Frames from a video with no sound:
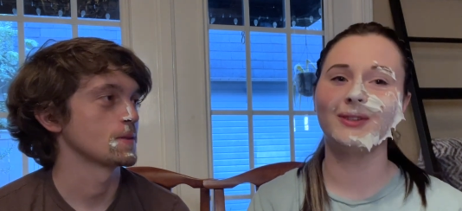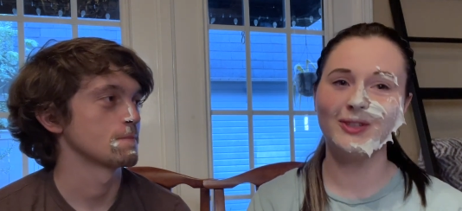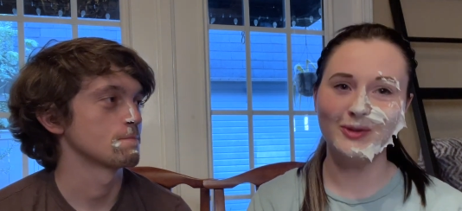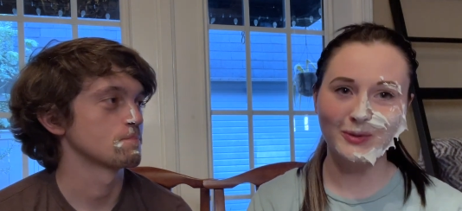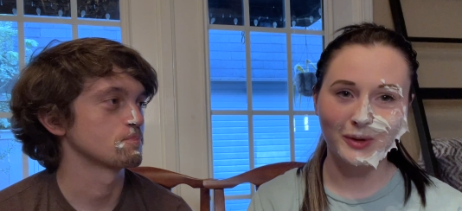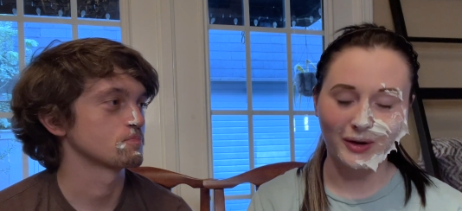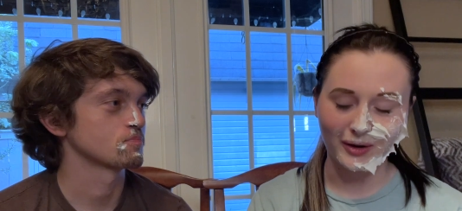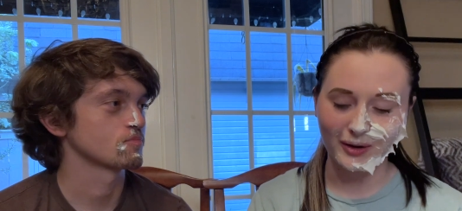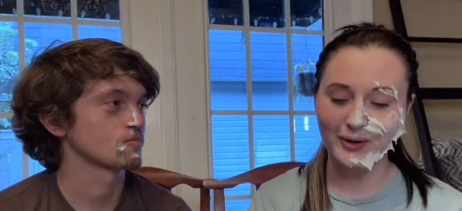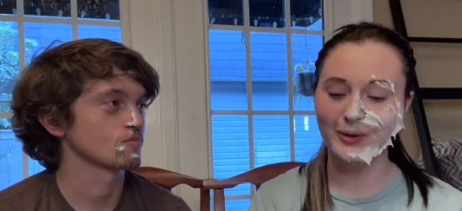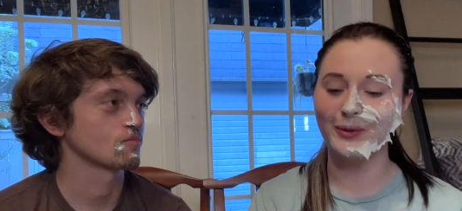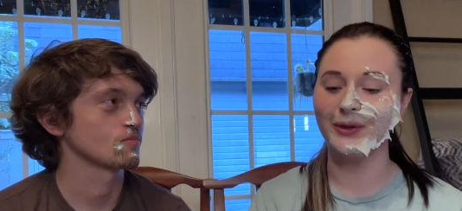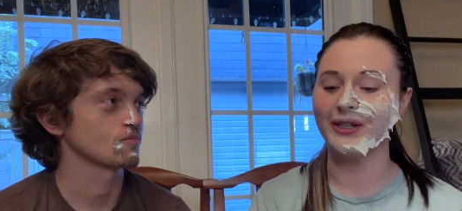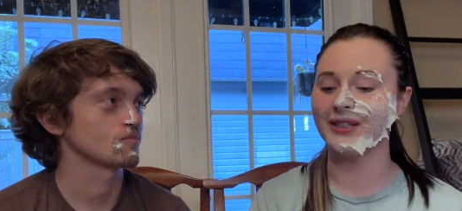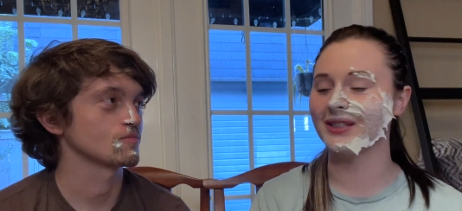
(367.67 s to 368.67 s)
Speaker 1: You
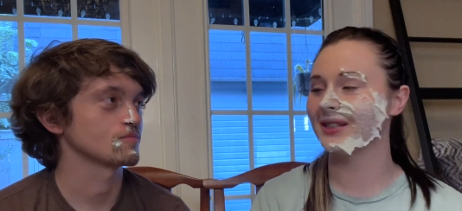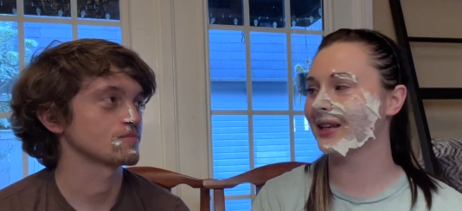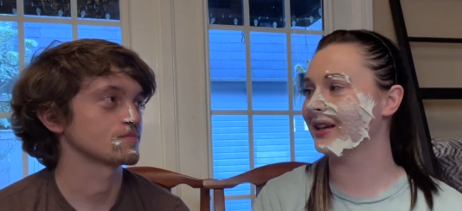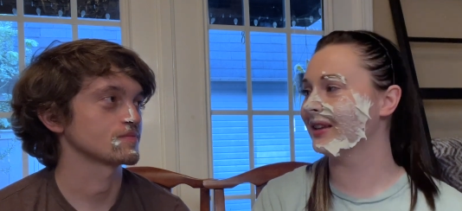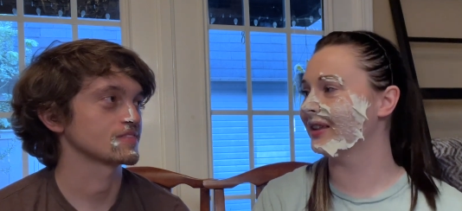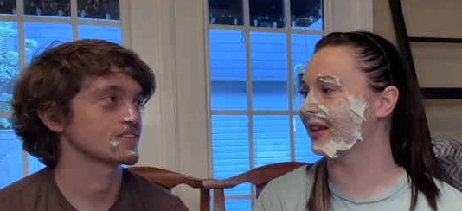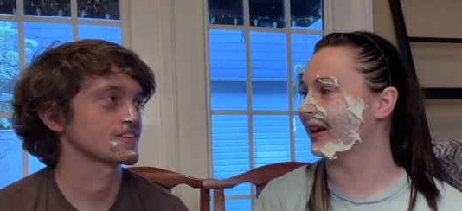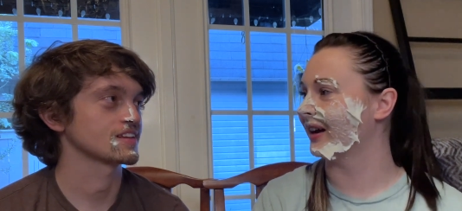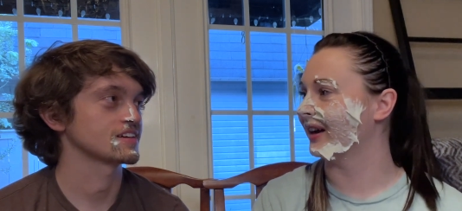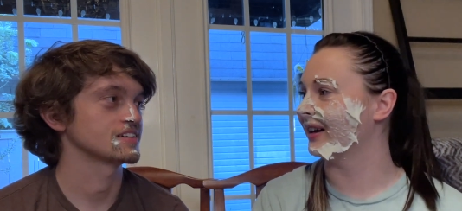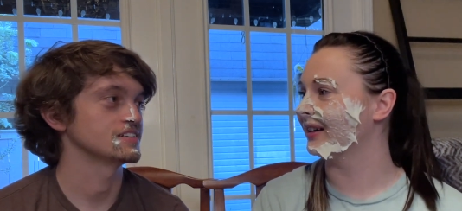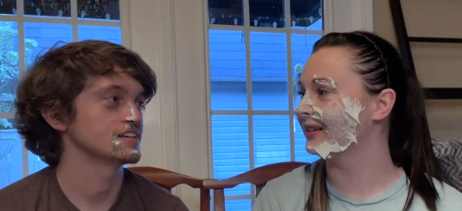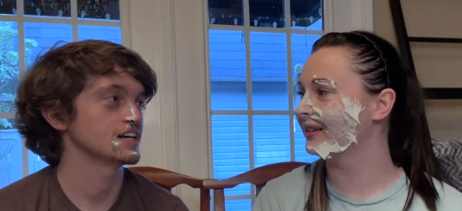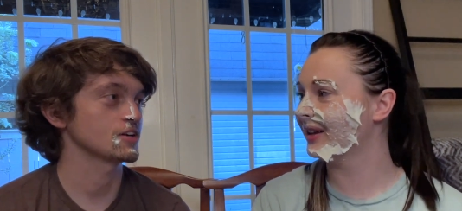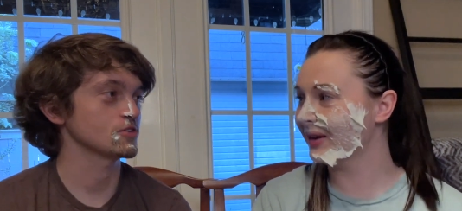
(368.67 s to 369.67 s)
always say
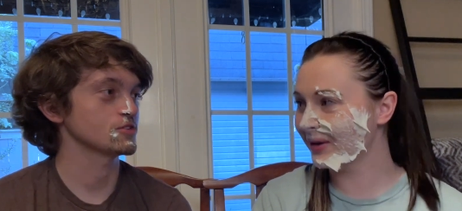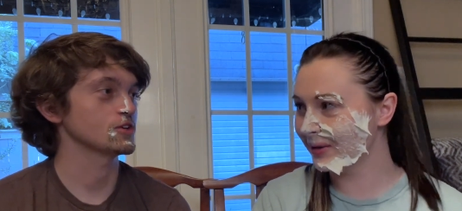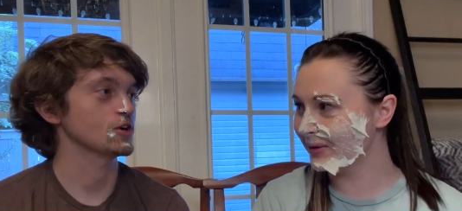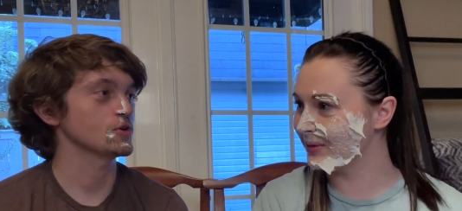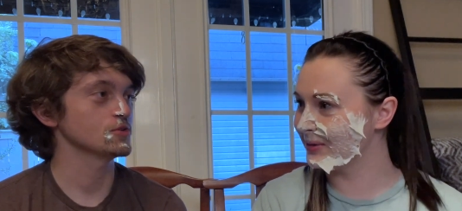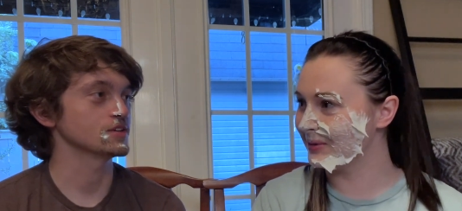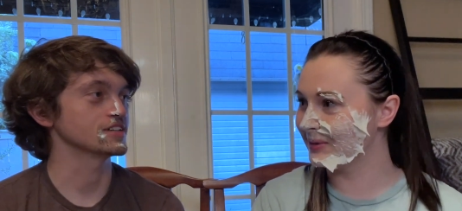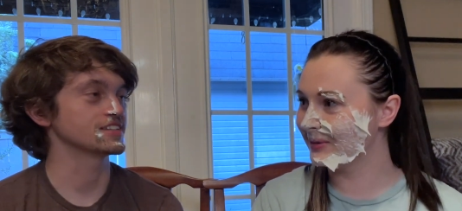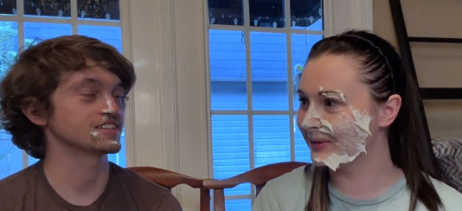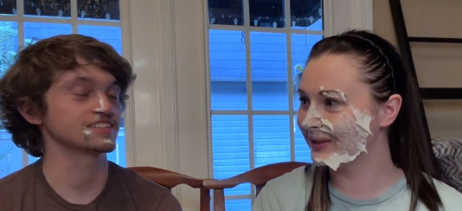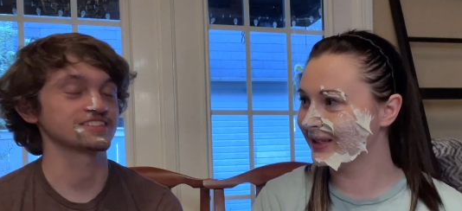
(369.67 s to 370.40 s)
that. I don't no. know it.